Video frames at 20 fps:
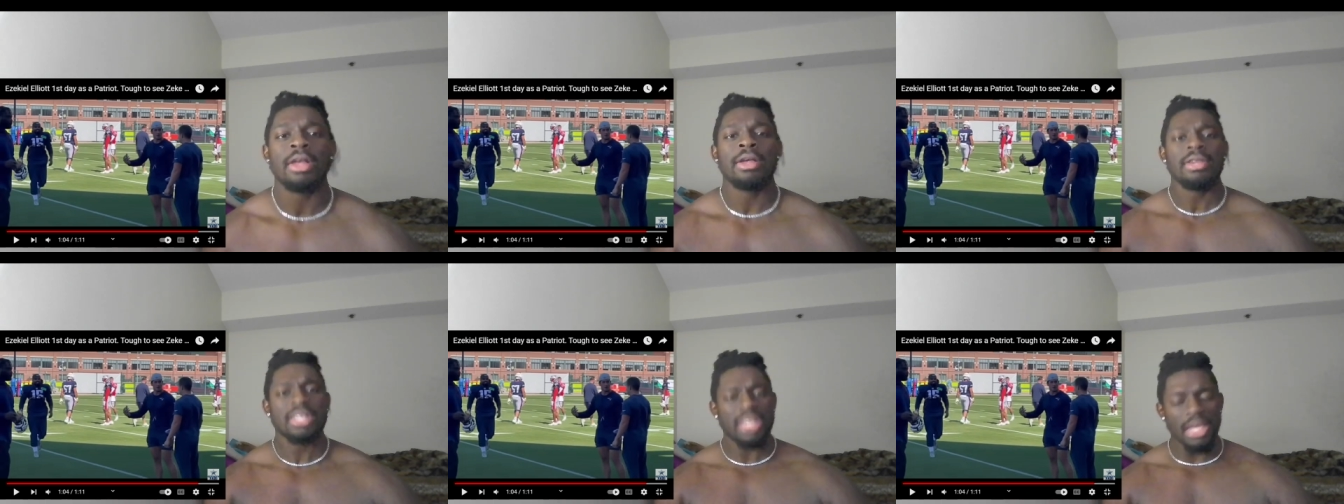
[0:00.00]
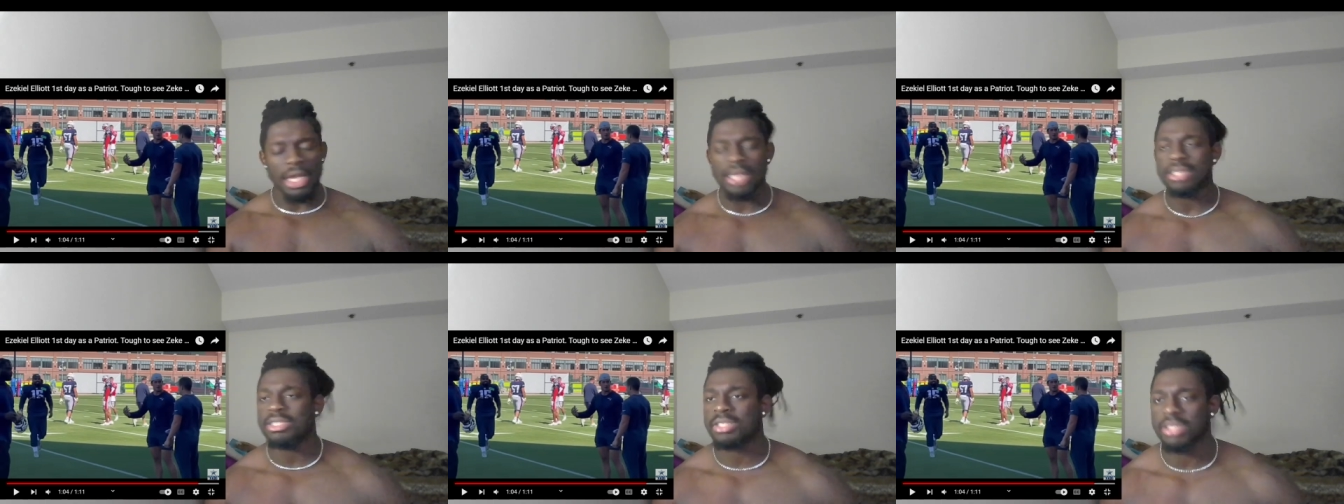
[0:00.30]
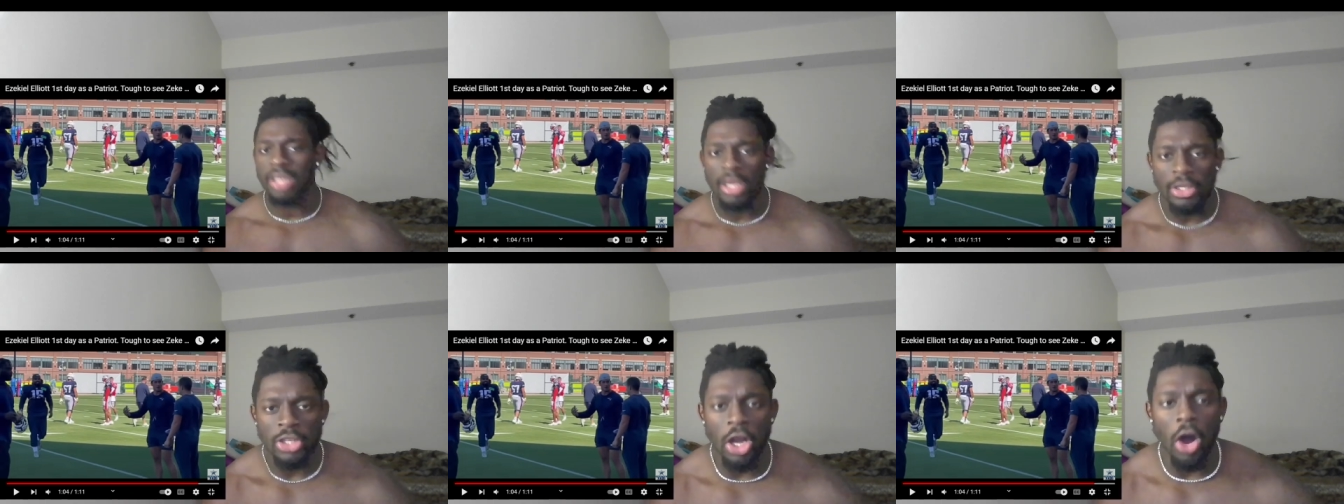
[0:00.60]

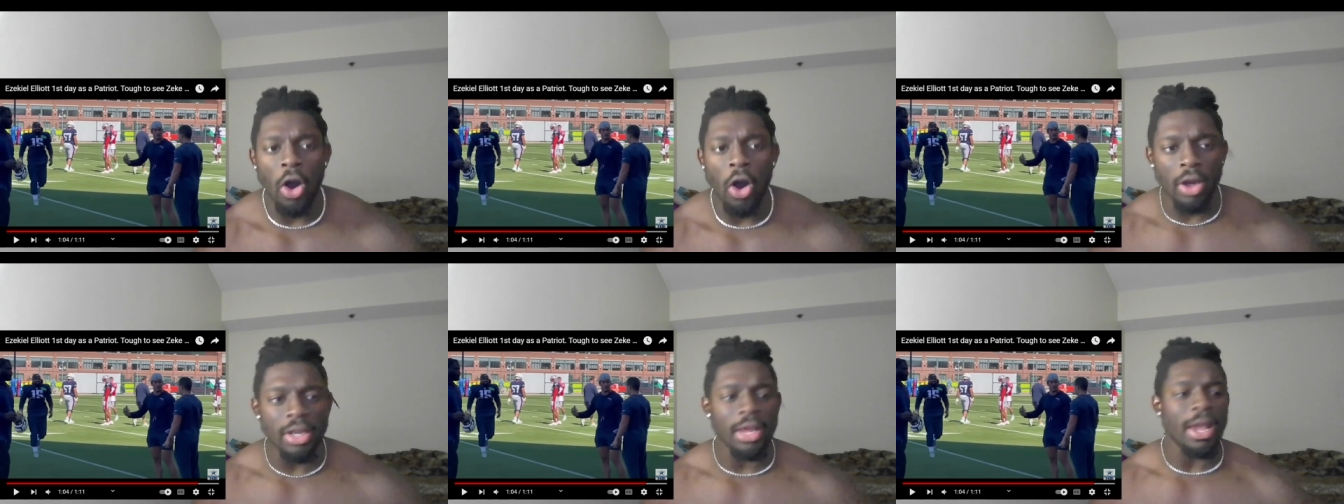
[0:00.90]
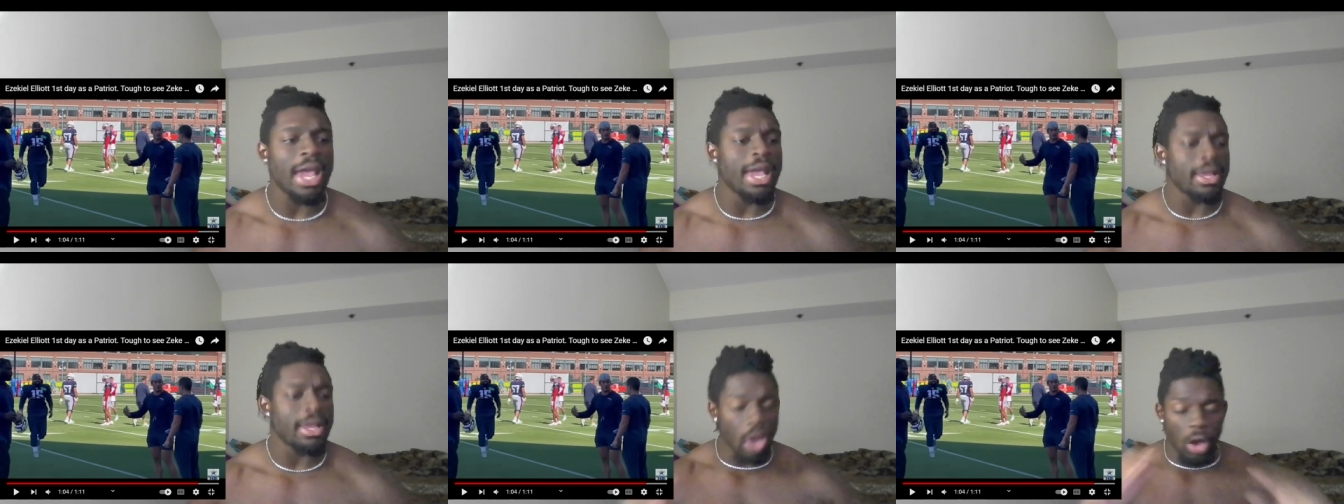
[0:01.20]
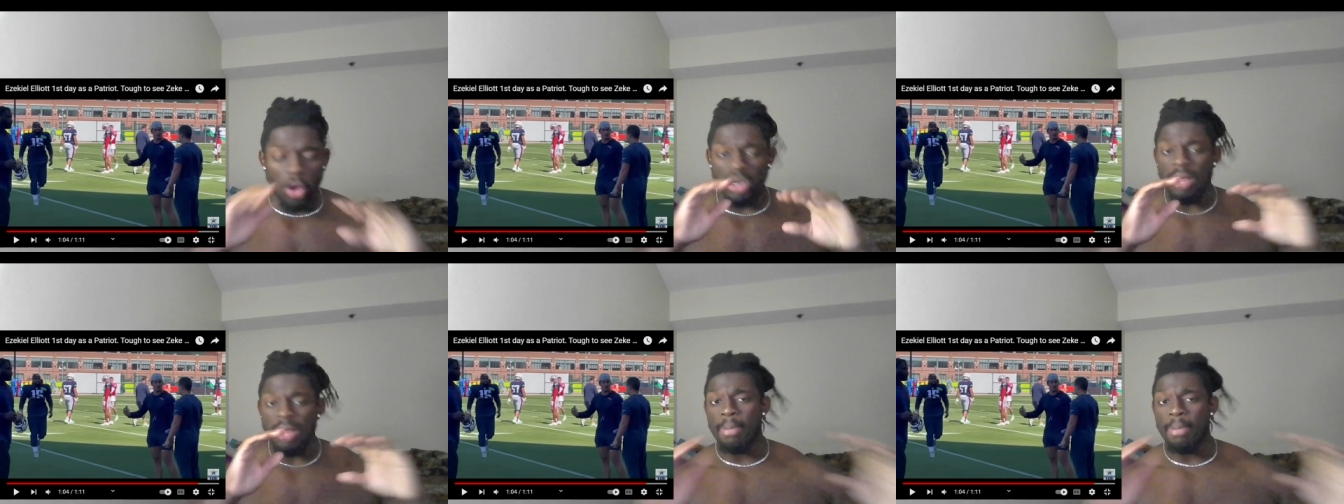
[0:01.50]
Yes. The only, hey, the
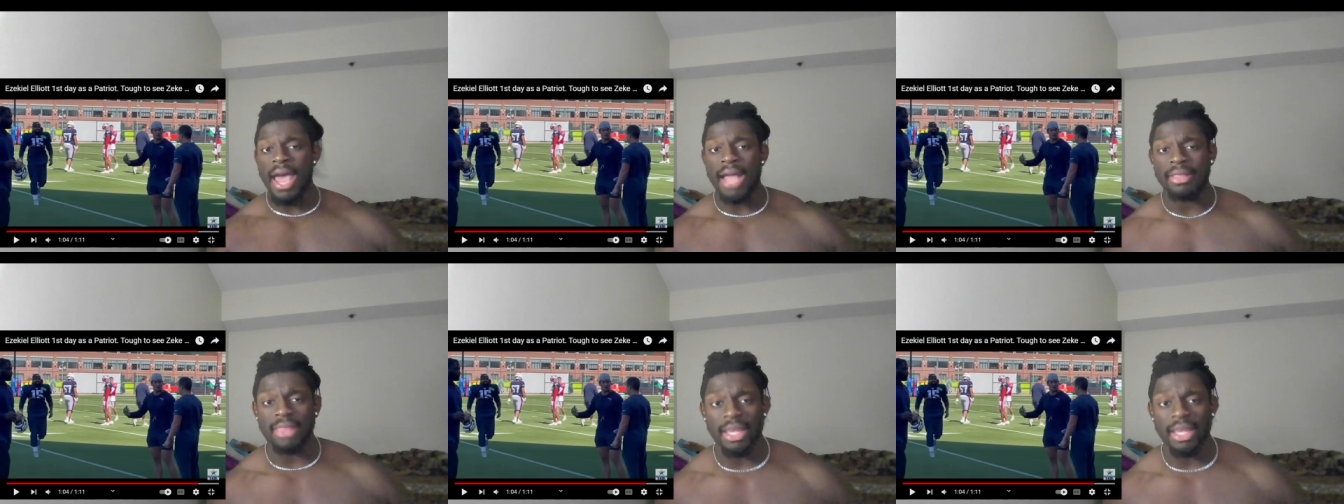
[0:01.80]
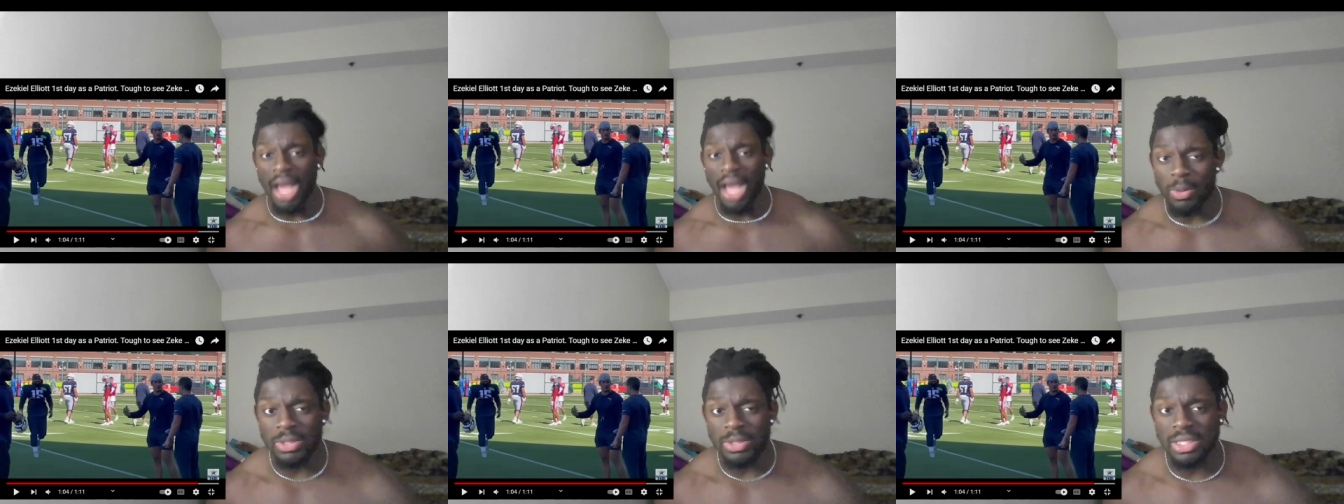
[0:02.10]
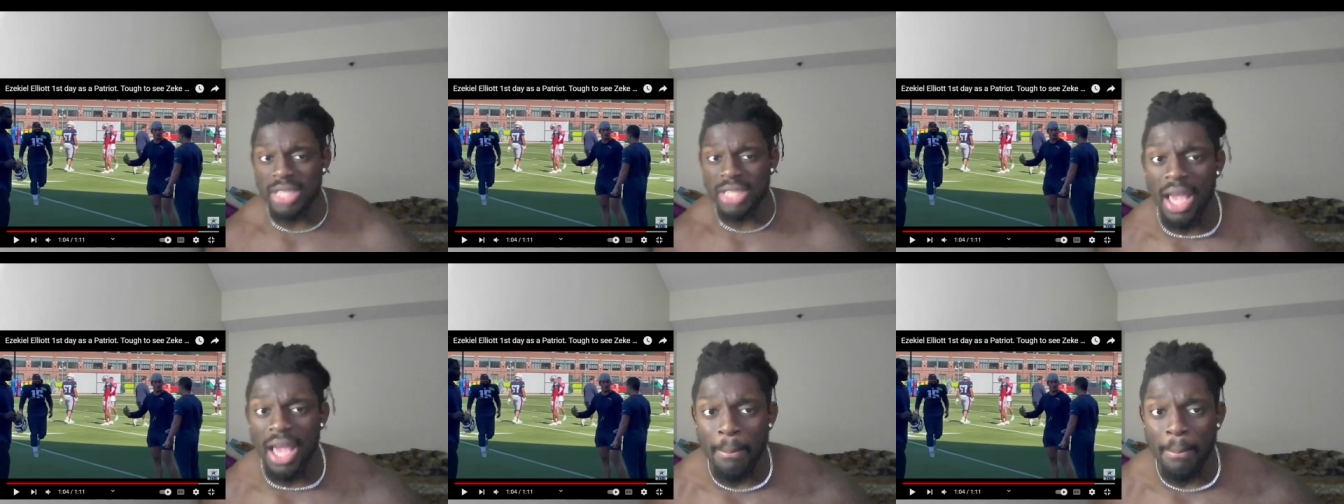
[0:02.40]
only bad thing I would
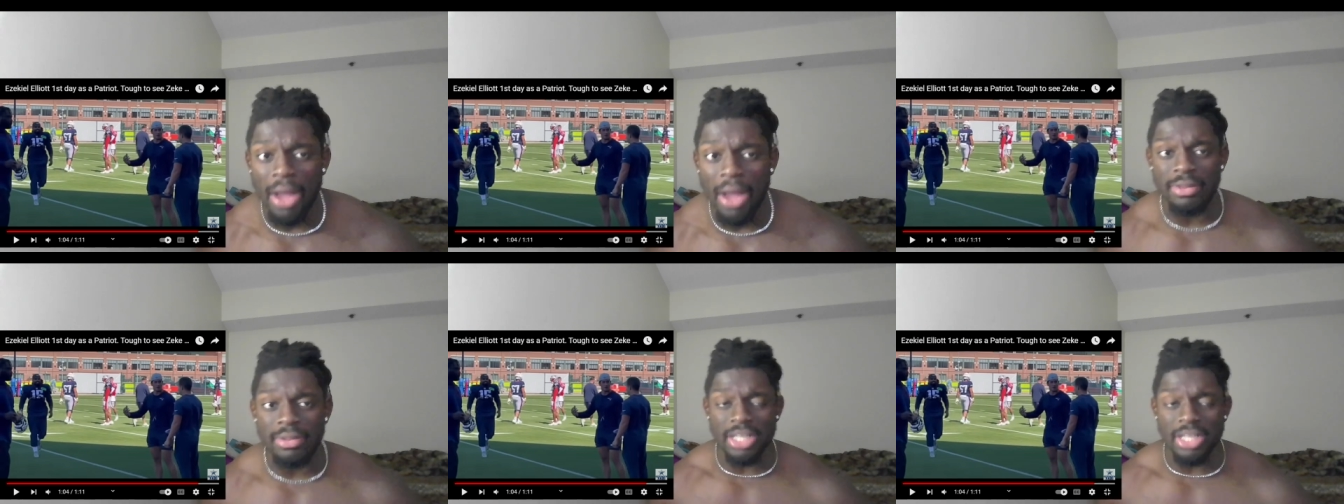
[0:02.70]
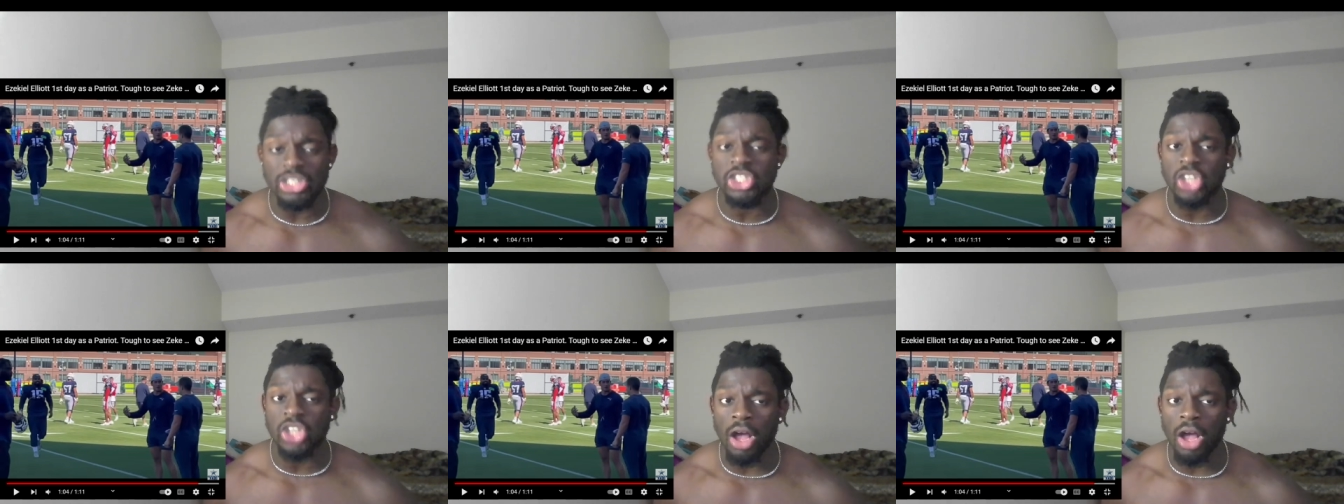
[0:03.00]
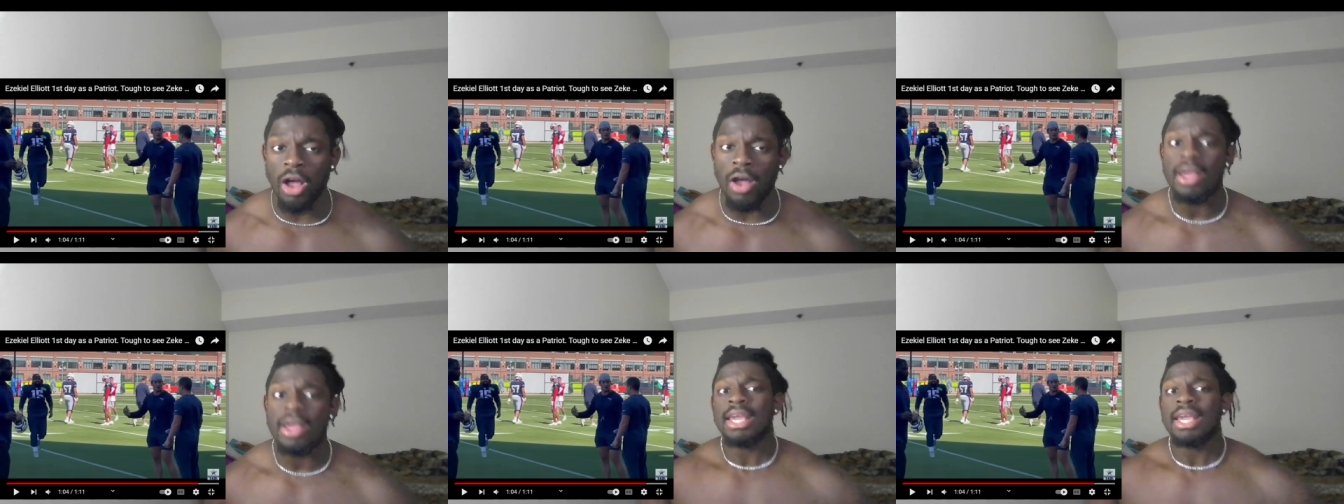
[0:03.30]
say about this,
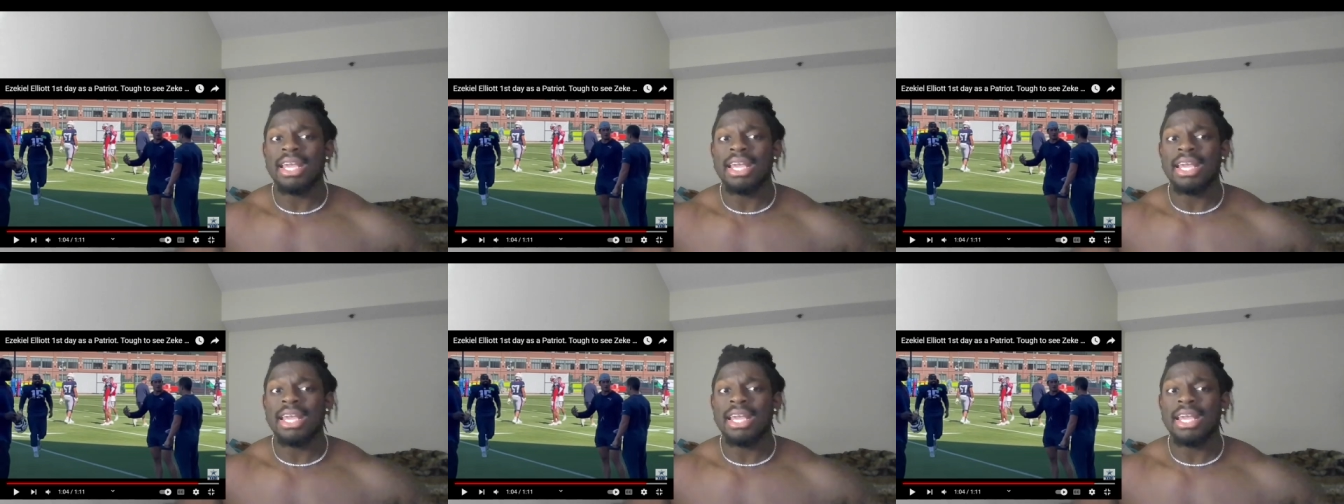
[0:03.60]
y'all,